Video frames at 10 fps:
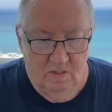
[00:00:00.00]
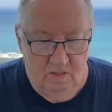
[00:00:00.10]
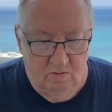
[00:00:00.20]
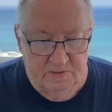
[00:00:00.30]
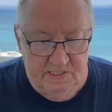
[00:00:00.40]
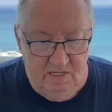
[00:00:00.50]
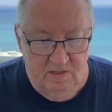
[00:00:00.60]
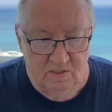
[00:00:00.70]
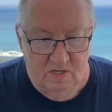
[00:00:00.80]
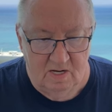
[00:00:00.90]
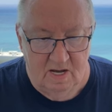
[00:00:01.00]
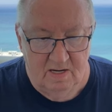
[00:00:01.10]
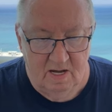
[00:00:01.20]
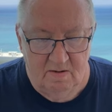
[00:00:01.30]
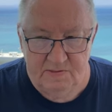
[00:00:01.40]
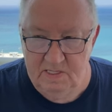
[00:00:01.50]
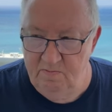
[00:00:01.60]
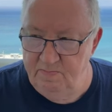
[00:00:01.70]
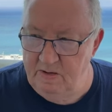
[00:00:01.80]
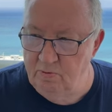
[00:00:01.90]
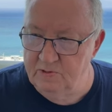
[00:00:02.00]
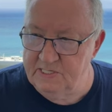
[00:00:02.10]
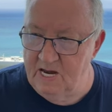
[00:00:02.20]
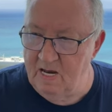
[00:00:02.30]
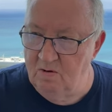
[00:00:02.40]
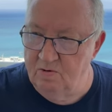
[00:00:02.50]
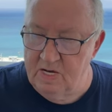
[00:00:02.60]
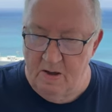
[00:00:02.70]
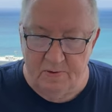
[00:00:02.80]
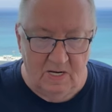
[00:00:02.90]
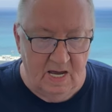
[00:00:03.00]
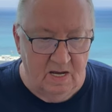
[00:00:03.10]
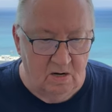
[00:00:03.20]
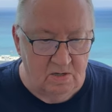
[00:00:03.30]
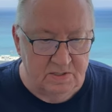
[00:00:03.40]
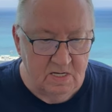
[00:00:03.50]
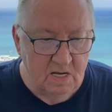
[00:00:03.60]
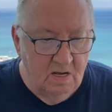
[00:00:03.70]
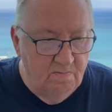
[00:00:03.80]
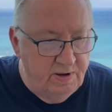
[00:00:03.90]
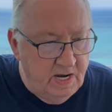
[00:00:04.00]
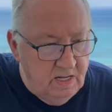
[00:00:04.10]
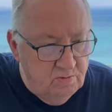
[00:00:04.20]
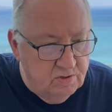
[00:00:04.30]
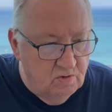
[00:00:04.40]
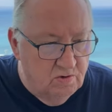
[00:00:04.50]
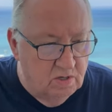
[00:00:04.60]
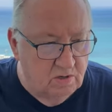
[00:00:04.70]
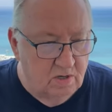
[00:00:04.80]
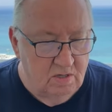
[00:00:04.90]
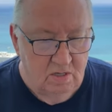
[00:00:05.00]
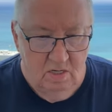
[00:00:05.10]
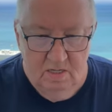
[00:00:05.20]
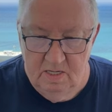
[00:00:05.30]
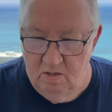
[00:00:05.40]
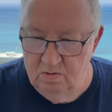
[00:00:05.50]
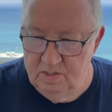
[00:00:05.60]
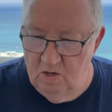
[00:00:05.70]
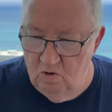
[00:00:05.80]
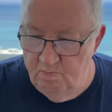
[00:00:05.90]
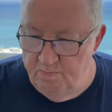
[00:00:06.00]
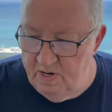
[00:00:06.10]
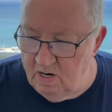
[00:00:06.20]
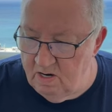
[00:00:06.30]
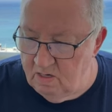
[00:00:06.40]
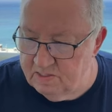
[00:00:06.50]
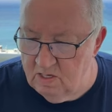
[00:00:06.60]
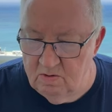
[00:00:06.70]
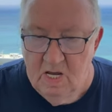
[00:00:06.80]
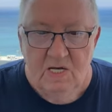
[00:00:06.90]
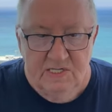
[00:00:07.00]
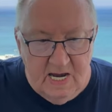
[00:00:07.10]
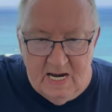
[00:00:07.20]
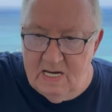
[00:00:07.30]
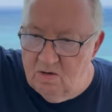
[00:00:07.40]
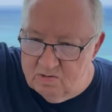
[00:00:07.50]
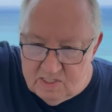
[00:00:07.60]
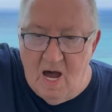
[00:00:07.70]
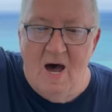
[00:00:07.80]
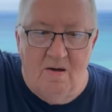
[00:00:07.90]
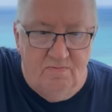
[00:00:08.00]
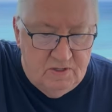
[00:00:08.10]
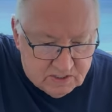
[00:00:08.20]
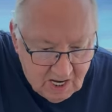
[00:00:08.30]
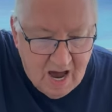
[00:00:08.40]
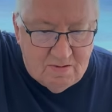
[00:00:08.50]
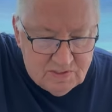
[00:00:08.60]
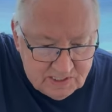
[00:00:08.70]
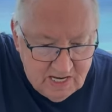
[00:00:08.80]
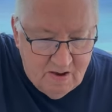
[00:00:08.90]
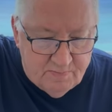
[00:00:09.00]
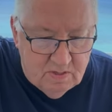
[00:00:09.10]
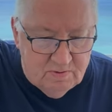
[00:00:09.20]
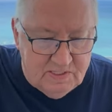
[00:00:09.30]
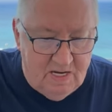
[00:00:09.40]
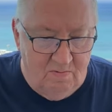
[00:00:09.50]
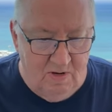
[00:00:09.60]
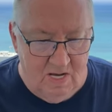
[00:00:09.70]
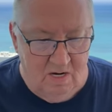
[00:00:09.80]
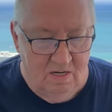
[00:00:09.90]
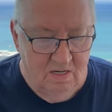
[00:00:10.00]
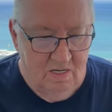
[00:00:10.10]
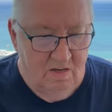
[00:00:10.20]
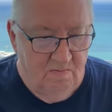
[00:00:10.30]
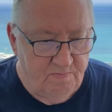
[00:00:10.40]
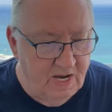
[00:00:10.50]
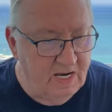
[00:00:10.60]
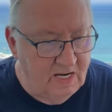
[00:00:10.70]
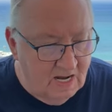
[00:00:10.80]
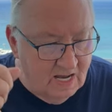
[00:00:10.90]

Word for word: You'll see this a lot. I've seen people standing on top of ladders, painting with a roller. No, no barriers, no. Standing on top, the top step of a step ladder, painting.